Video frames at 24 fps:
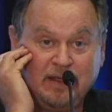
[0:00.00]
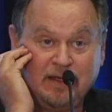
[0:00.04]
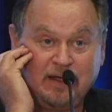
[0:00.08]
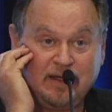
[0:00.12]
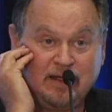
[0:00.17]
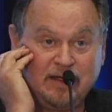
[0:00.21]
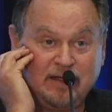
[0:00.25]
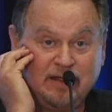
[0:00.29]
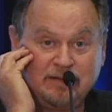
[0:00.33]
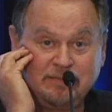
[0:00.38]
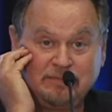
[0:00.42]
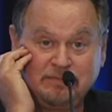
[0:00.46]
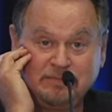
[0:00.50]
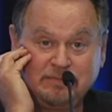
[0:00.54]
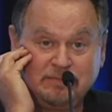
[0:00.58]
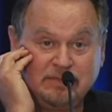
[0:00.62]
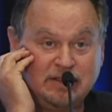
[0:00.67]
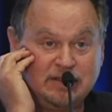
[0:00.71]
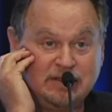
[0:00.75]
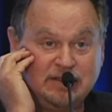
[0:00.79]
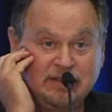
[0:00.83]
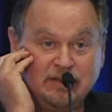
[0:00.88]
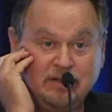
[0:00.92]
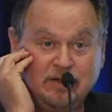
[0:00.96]
Um,
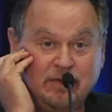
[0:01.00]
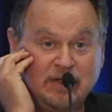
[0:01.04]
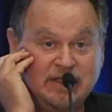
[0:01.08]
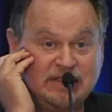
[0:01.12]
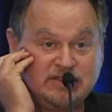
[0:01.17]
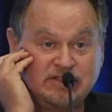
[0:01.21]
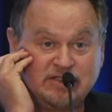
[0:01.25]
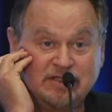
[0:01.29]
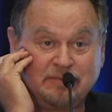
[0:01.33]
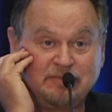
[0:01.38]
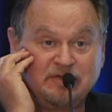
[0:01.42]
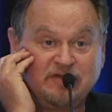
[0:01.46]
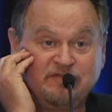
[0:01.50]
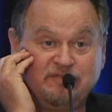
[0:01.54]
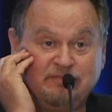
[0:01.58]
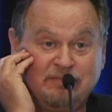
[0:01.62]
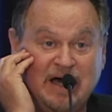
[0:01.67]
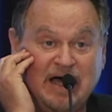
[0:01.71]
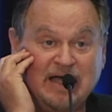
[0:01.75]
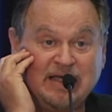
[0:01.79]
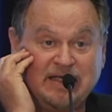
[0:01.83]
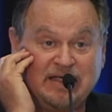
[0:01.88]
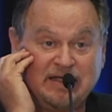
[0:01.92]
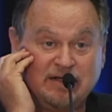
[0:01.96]
you know, and some of
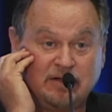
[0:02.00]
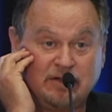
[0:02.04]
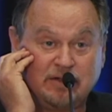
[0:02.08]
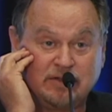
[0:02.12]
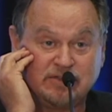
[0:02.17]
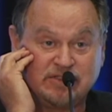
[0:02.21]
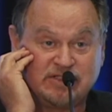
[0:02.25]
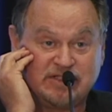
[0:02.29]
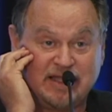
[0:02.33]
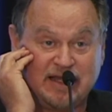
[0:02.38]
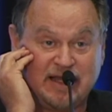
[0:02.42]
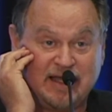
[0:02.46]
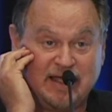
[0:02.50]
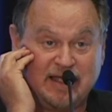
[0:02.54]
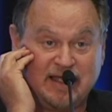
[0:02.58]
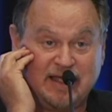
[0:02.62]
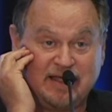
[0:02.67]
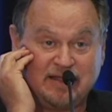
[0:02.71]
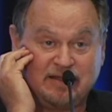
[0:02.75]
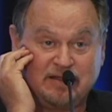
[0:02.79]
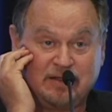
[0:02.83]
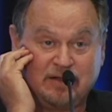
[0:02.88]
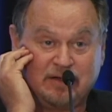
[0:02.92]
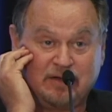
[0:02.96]
my heroes that I
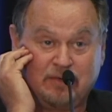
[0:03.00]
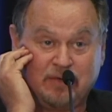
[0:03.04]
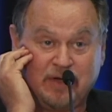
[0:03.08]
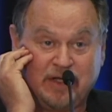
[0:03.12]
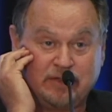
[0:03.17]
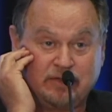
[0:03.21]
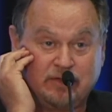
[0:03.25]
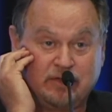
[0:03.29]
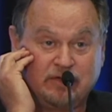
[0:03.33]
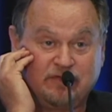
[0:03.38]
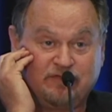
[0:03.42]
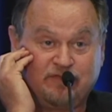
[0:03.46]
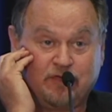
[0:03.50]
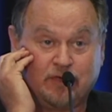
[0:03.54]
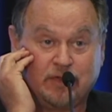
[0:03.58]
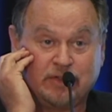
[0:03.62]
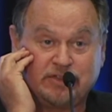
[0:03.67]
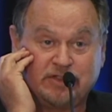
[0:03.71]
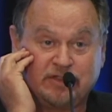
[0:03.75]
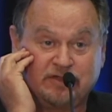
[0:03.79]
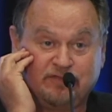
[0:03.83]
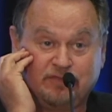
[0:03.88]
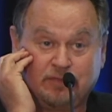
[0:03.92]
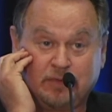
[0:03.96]
had the great good
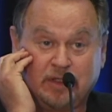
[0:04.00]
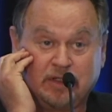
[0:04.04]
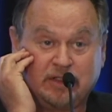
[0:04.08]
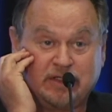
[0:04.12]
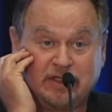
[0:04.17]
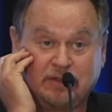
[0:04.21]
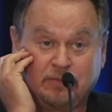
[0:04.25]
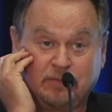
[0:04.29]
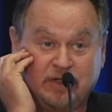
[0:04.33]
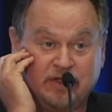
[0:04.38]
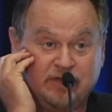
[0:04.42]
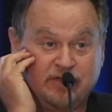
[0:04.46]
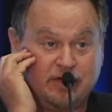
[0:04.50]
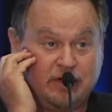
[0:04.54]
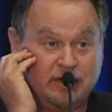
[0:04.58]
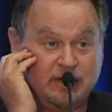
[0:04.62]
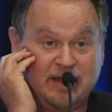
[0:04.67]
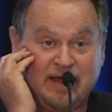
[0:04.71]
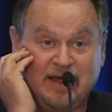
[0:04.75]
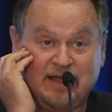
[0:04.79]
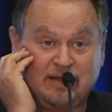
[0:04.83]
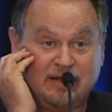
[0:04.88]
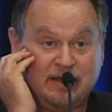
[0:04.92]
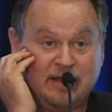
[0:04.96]
fortune of working with are
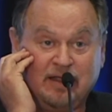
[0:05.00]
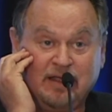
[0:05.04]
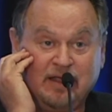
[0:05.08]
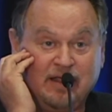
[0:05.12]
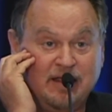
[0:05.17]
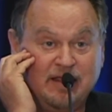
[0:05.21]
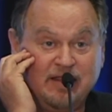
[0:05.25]
not